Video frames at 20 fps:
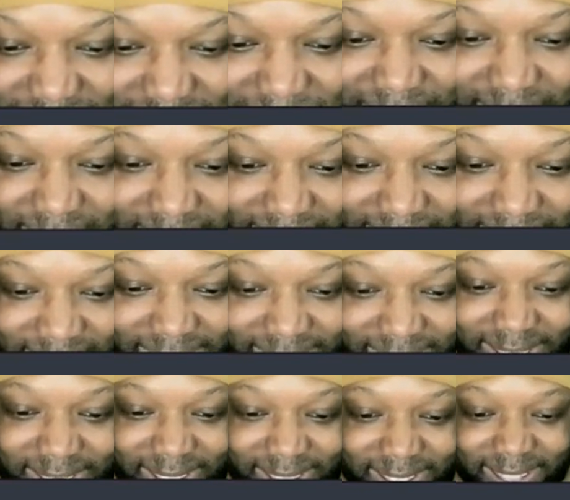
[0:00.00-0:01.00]
So,
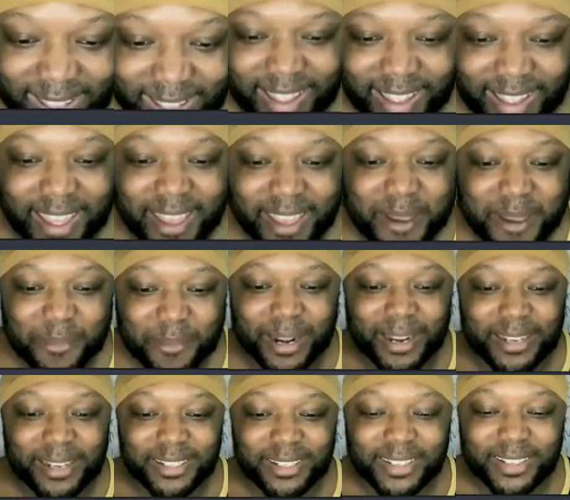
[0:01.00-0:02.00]

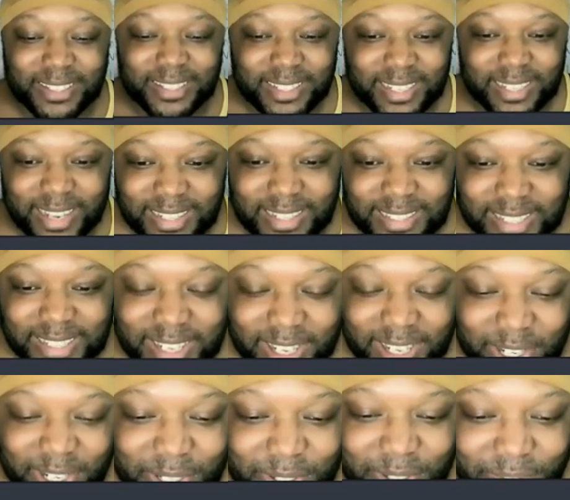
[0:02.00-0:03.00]
but as you can see, that's the
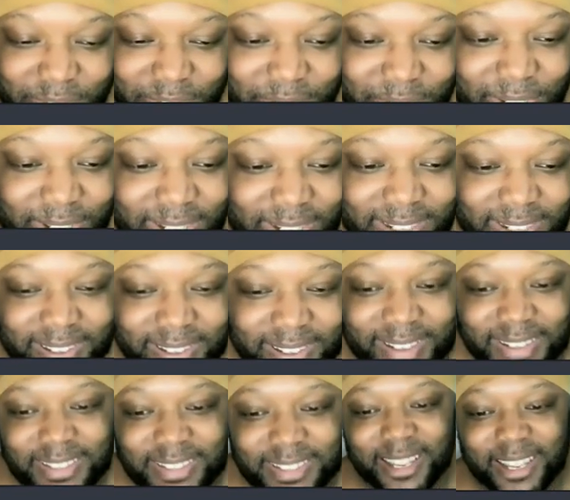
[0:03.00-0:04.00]
code for it.
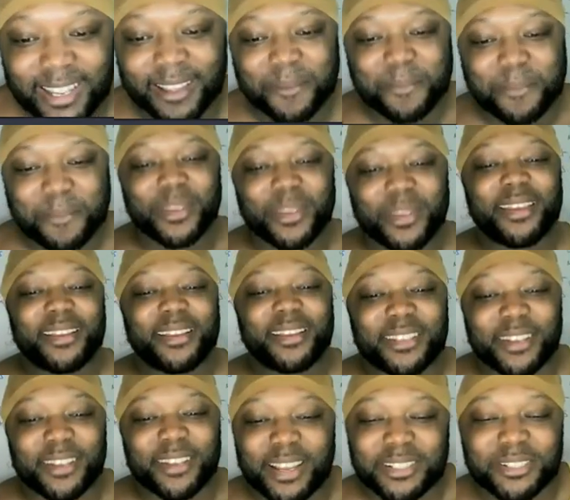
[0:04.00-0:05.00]
You understand?
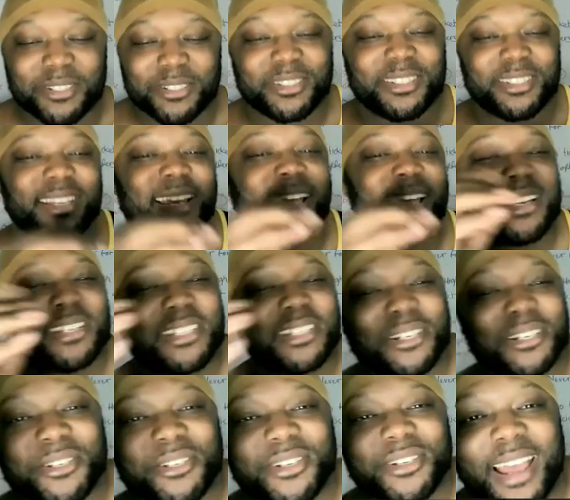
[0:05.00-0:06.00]
So as you see, I'll
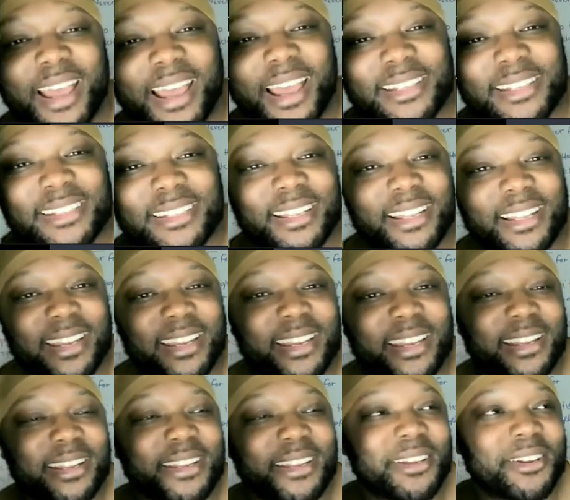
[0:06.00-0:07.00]
show you guys the
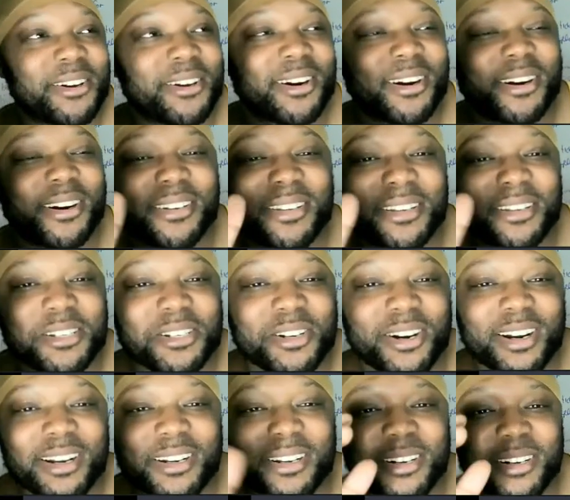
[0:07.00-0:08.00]
link, the your the
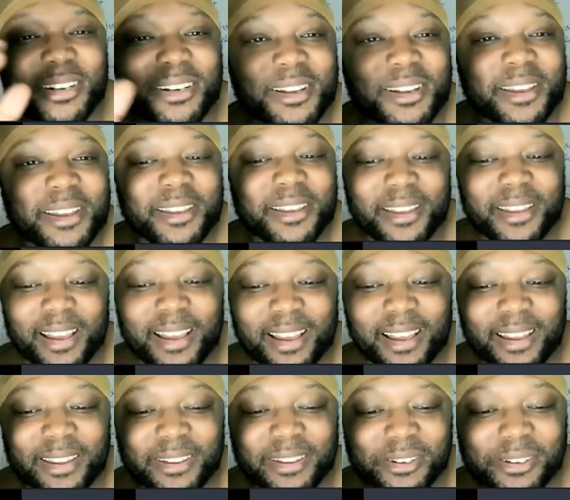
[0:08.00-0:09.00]
shortener.
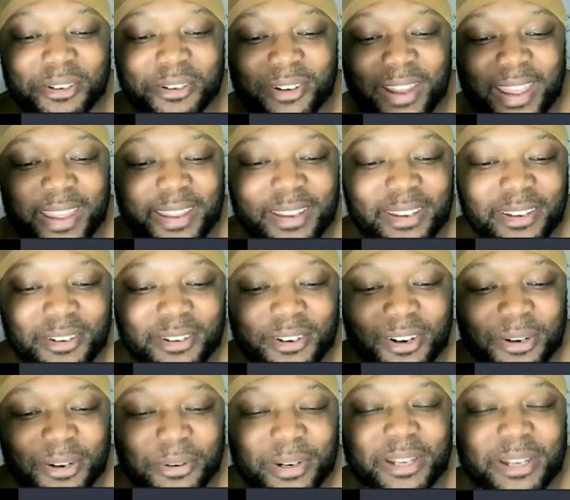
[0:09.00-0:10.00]
Uh, you can create
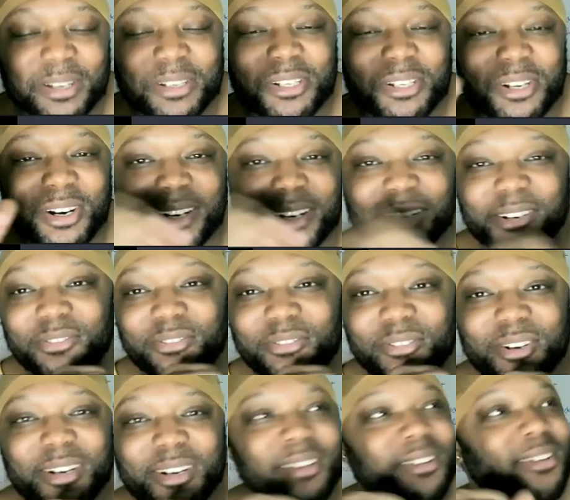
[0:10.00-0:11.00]
URL
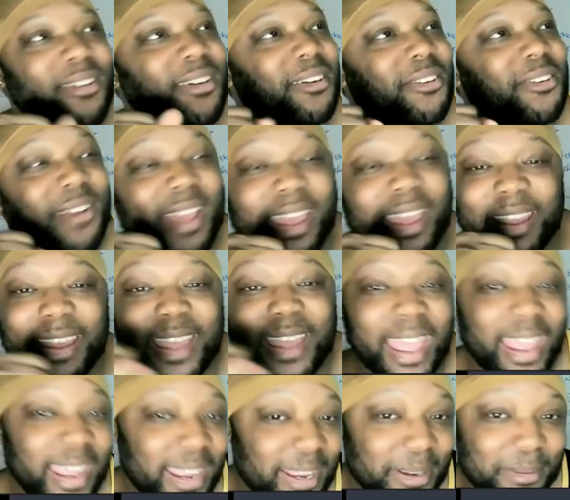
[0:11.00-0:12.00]
shortener for it. You can
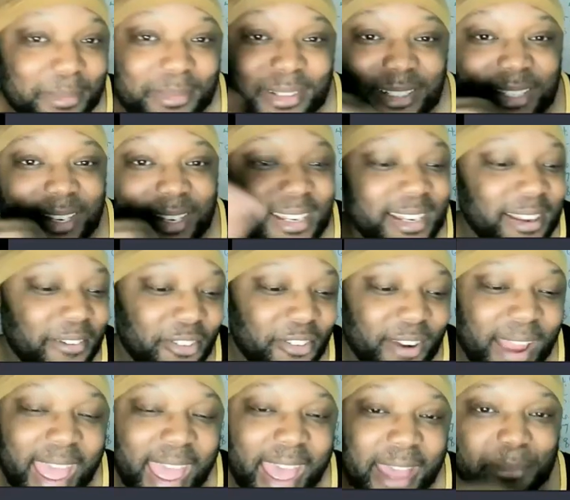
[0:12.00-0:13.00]
create games and
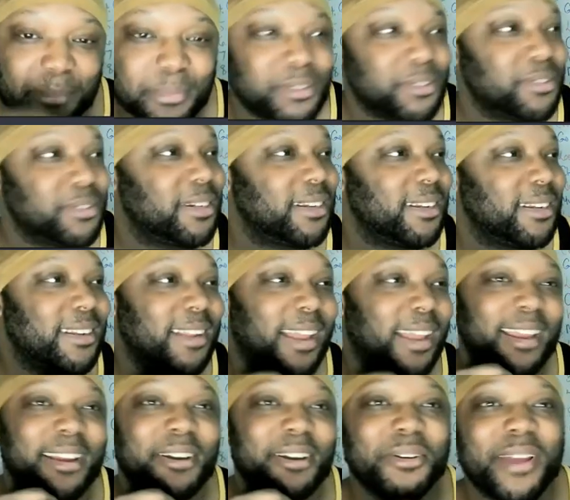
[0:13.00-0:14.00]
different apps. You
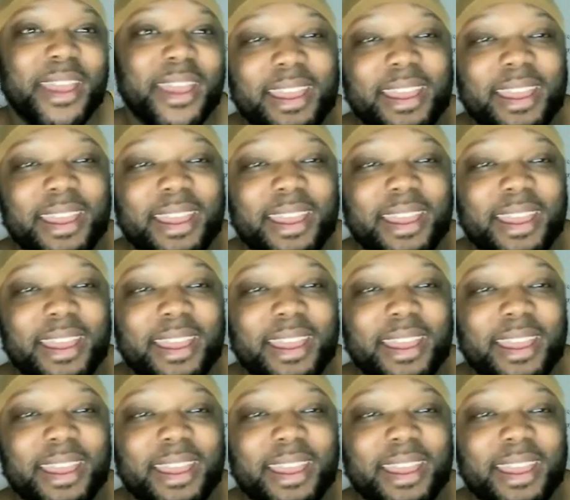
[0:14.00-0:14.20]
can like